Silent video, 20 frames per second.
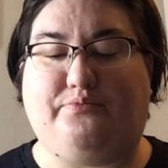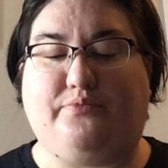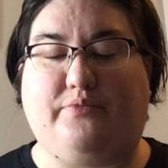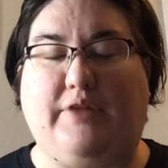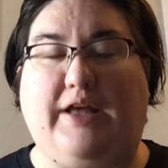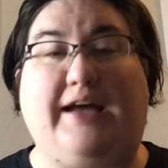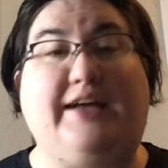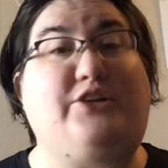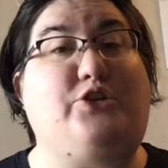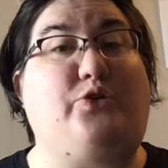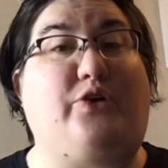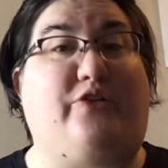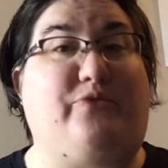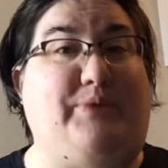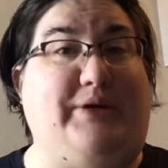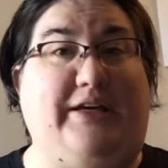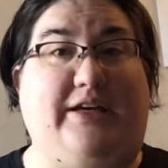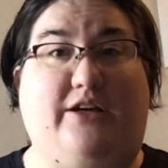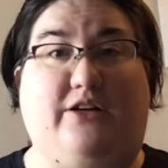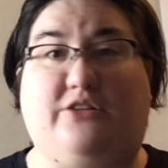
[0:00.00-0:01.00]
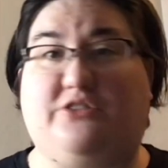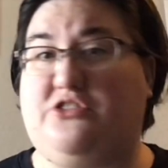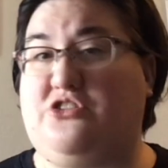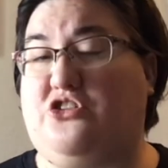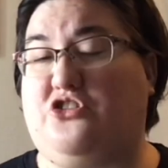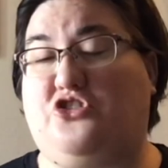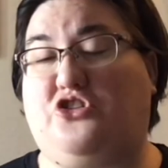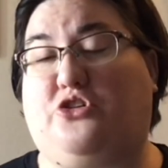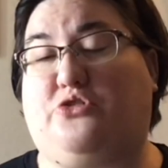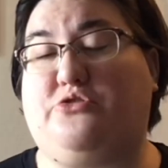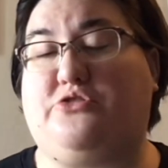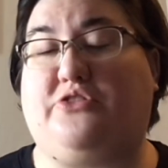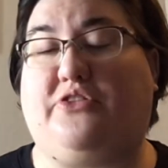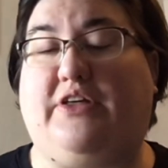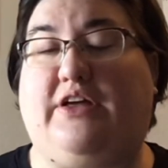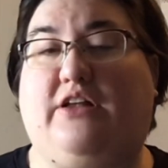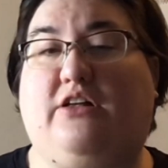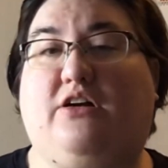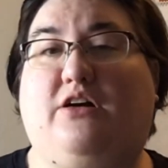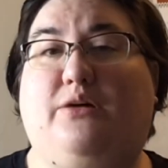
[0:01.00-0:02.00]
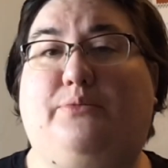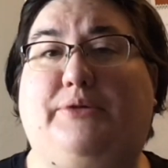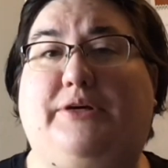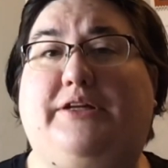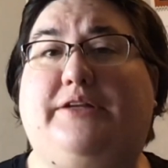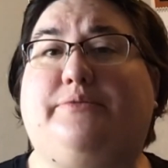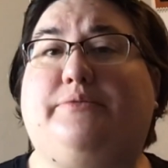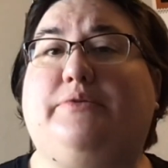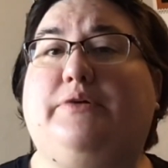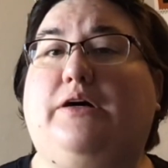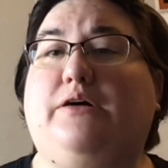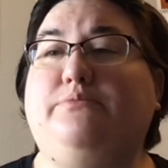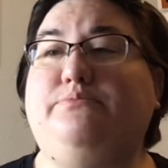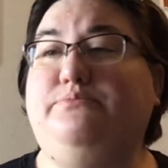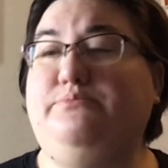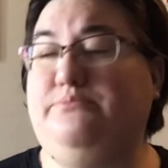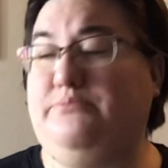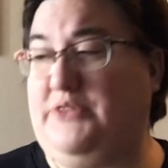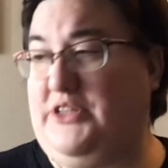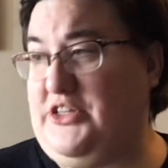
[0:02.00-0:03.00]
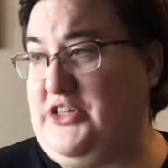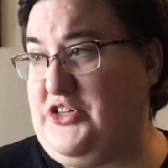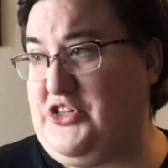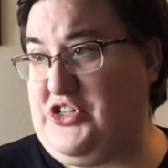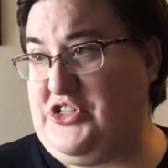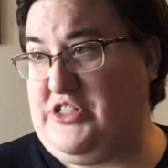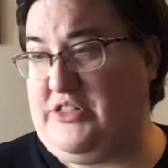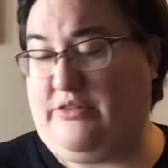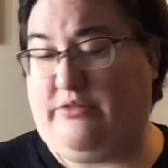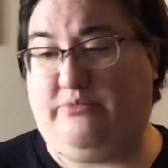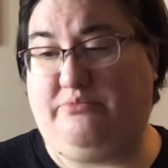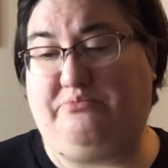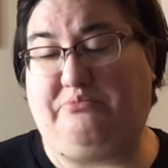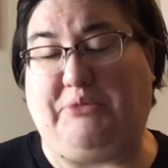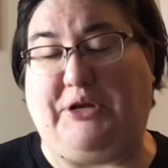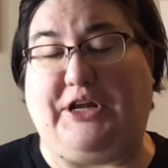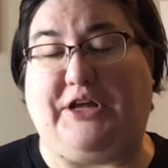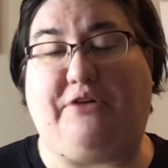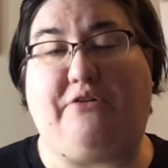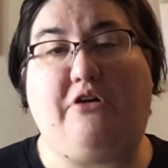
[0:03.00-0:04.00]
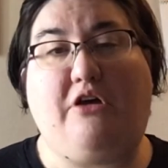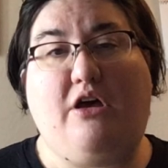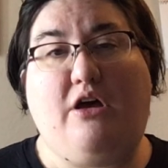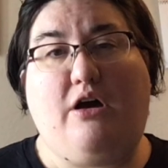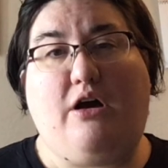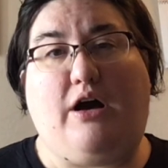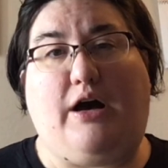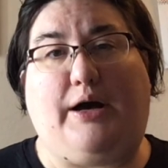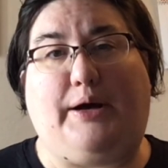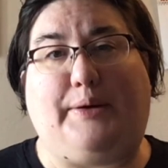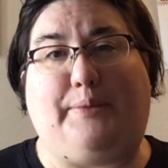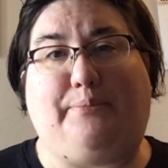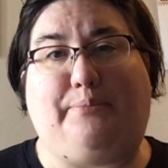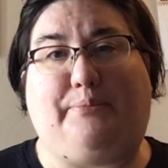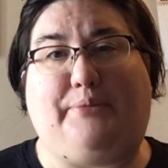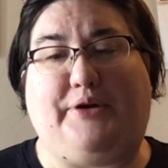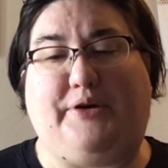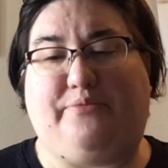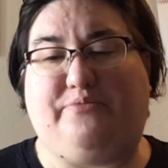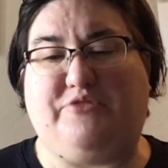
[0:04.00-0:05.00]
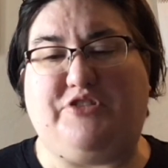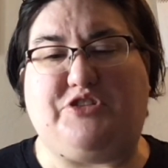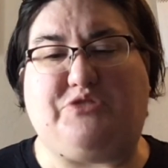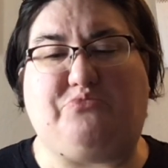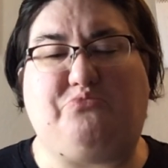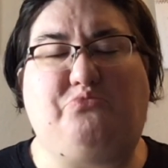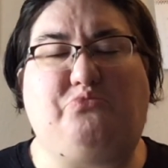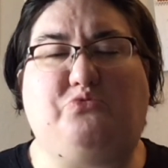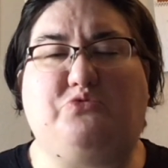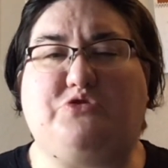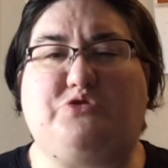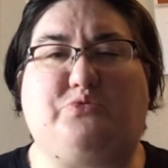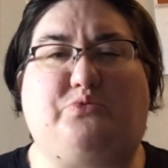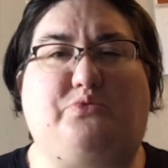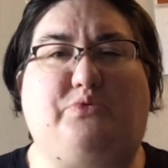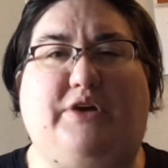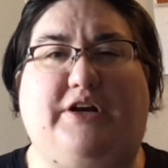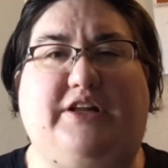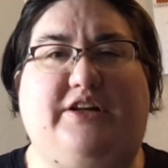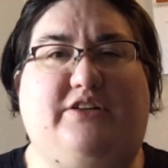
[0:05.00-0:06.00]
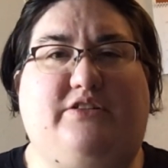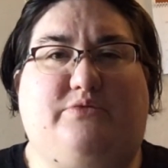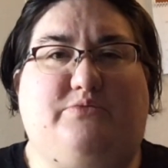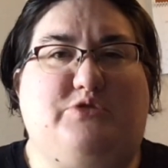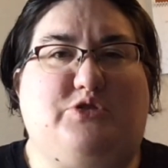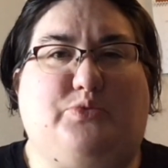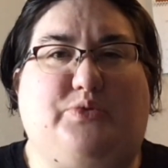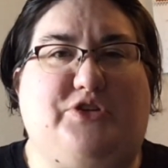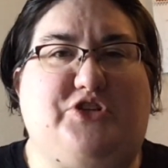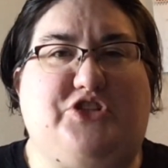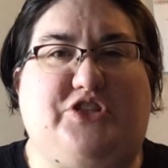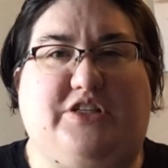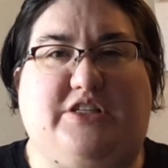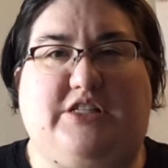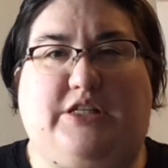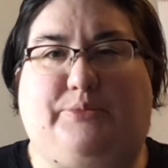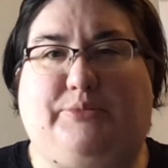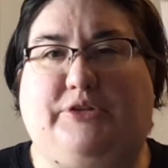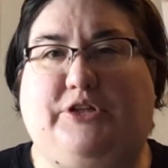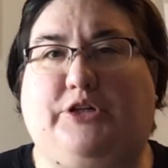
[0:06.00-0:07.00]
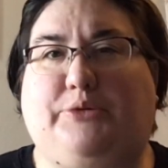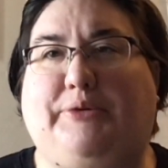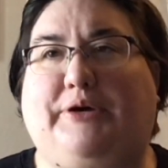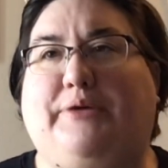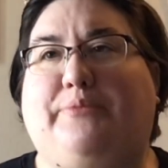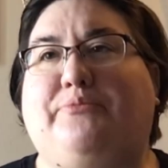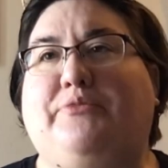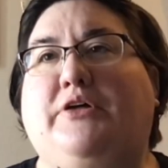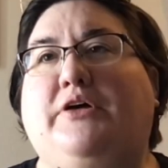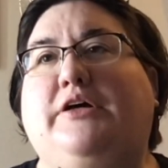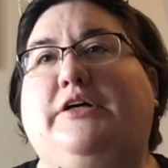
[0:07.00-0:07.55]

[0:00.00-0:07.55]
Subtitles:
I do have my eagles to show, so that'll come in here in just a minute, but just was ready to switch things up a little bit.